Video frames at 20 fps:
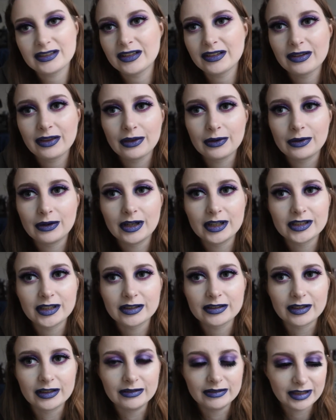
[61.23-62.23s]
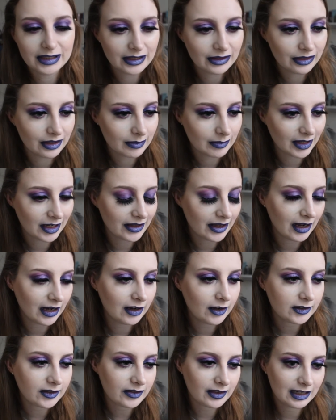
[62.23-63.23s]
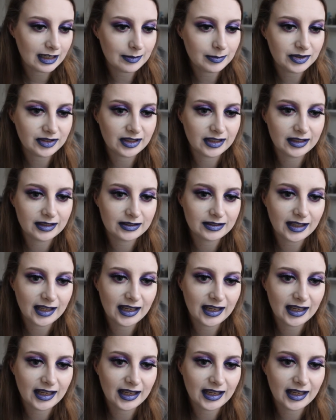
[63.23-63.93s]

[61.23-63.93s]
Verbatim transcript: I just thought I just don't need them. I, I, looked at the lipsticks